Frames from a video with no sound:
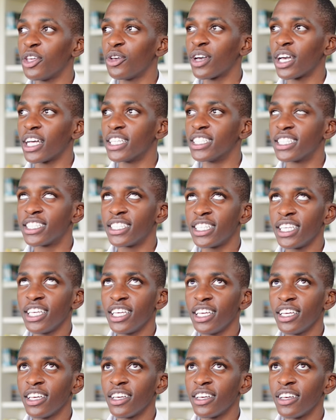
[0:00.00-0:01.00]
you can
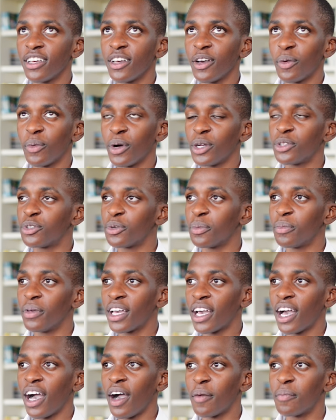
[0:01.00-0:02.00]
see what you
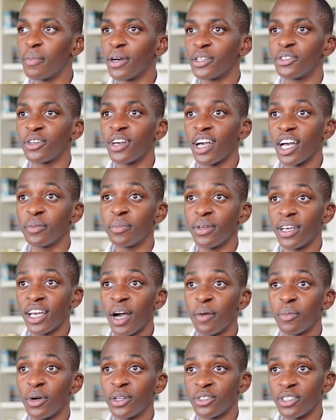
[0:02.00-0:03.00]
become, but you can't
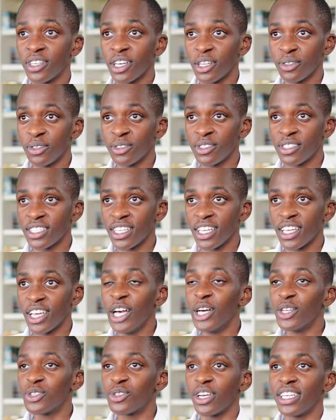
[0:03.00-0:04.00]
become what you cannot see.
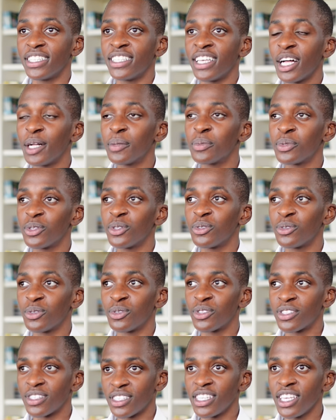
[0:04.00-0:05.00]
So it helps you to
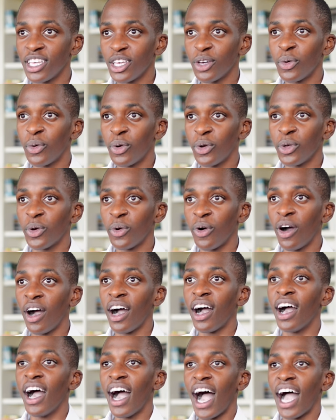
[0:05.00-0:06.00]
see who you
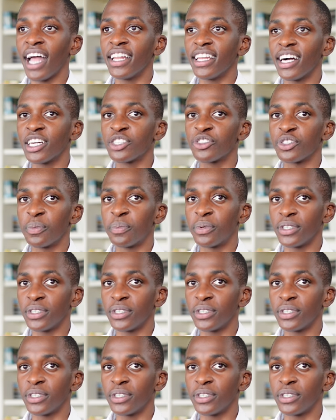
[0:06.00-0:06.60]
are and actually